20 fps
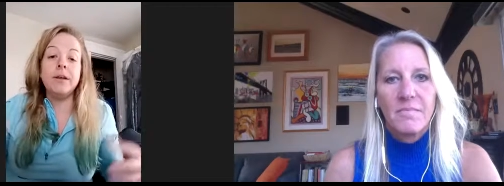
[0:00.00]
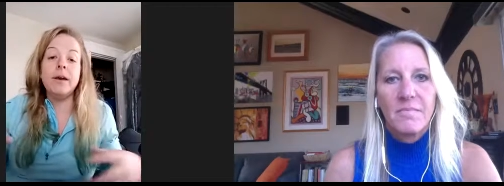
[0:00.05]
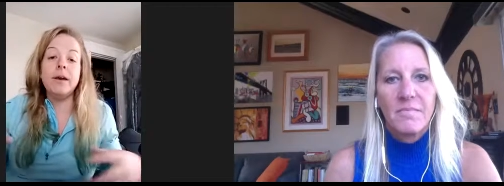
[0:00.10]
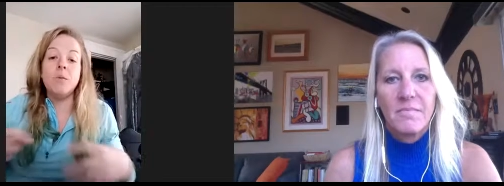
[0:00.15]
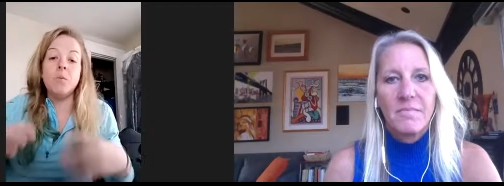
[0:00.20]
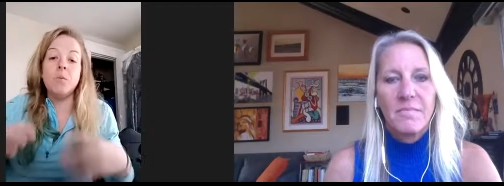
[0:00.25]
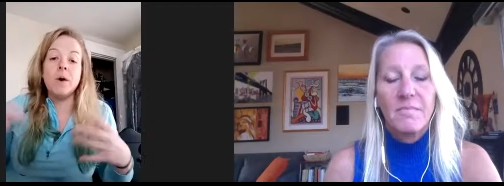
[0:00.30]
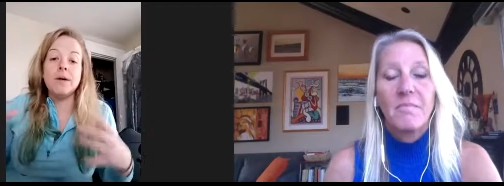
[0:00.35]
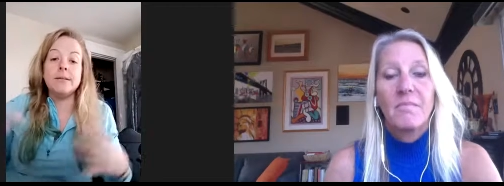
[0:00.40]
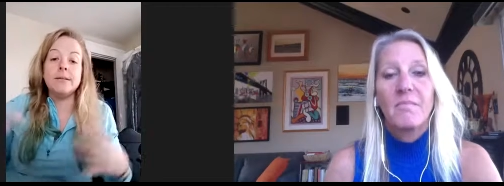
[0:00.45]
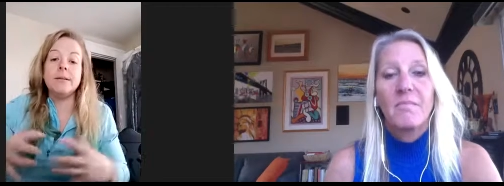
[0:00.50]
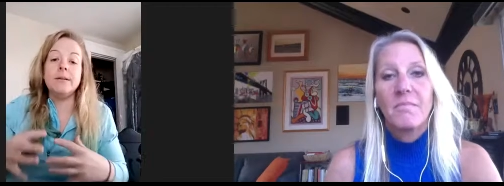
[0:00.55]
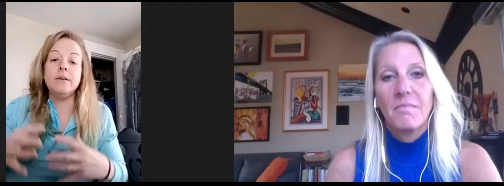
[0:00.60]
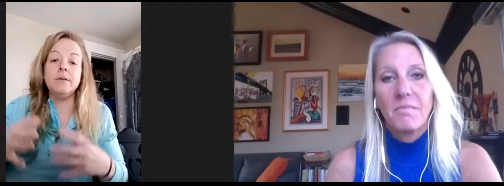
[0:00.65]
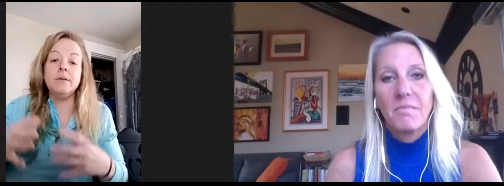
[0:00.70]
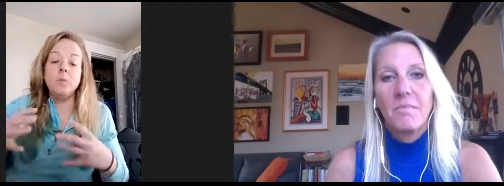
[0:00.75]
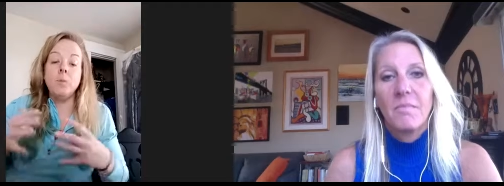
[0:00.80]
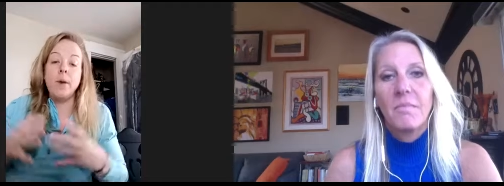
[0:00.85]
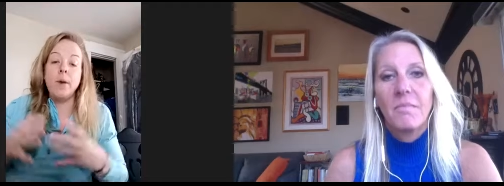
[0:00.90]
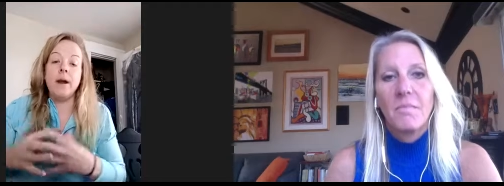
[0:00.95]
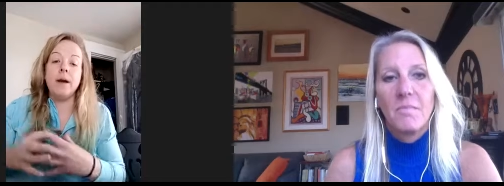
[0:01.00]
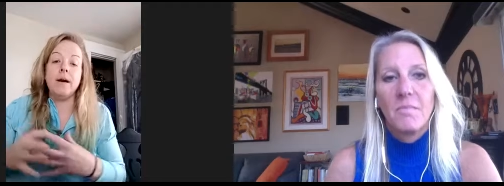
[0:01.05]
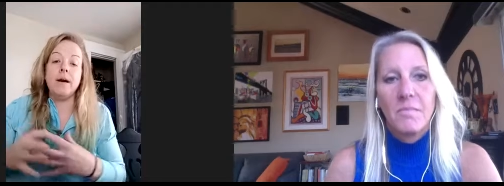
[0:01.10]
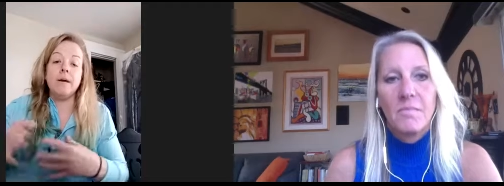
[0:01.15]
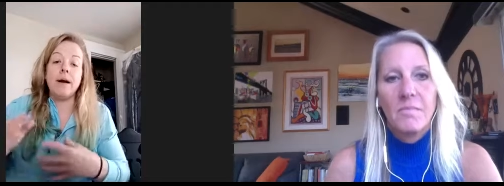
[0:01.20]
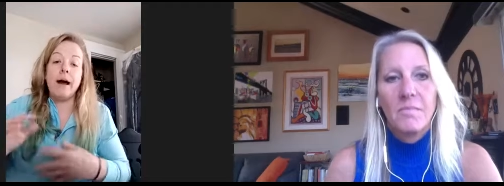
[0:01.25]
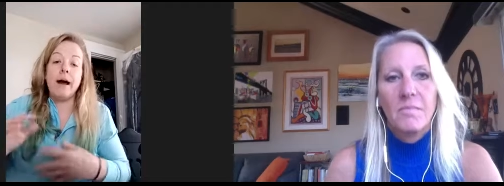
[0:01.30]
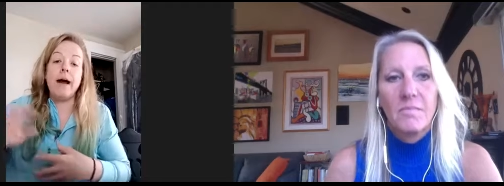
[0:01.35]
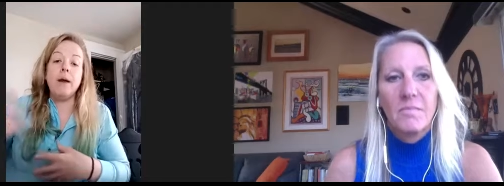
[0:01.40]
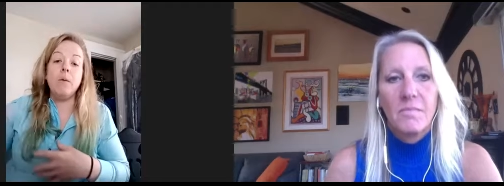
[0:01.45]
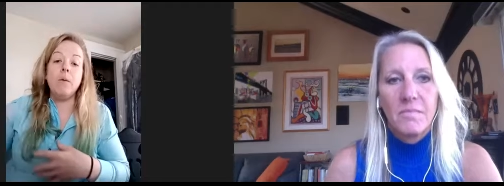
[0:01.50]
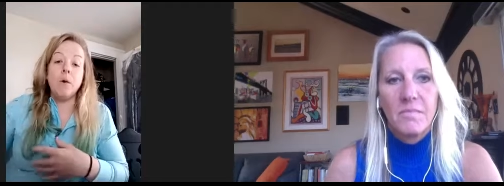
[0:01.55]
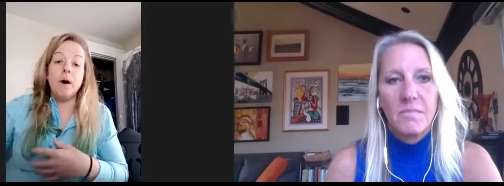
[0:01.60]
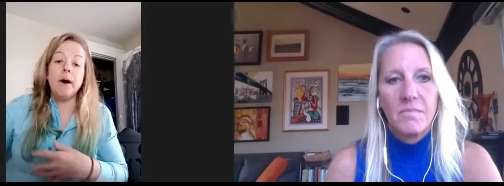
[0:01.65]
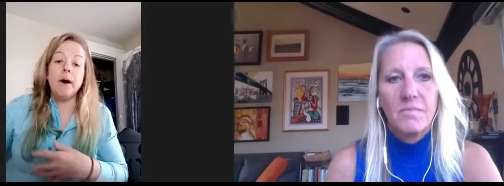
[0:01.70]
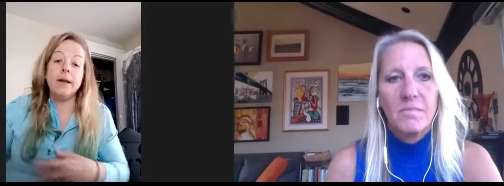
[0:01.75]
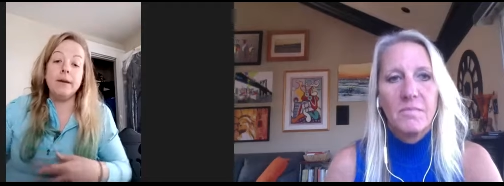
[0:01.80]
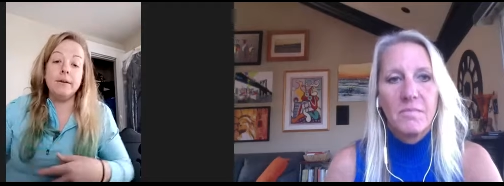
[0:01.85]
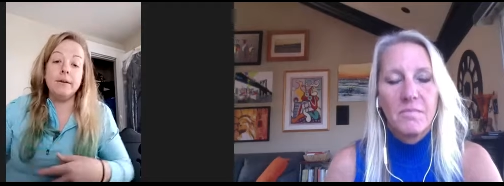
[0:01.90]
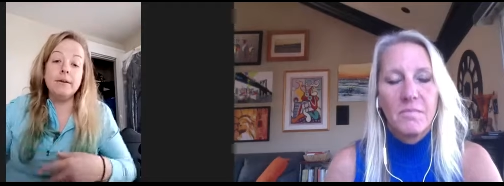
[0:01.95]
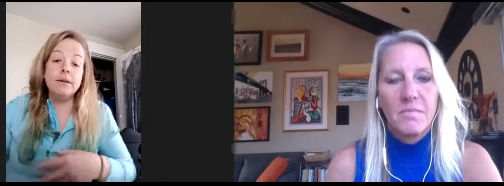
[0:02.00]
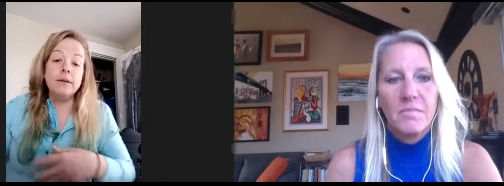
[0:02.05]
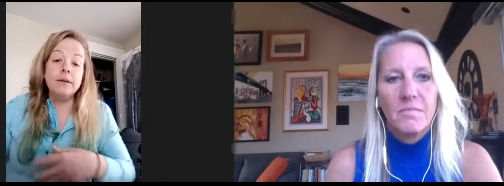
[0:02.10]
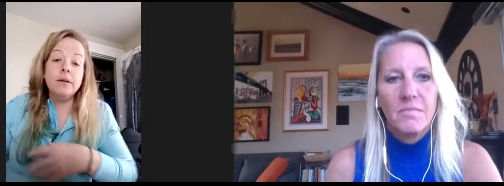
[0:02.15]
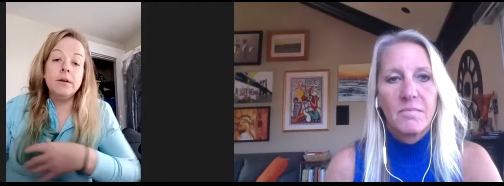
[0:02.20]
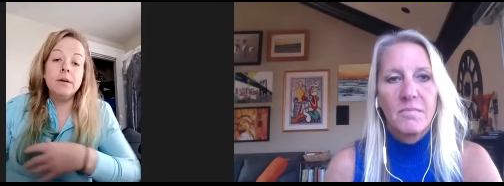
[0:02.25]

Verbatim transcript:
Speaker 1: It wasn't where I wanted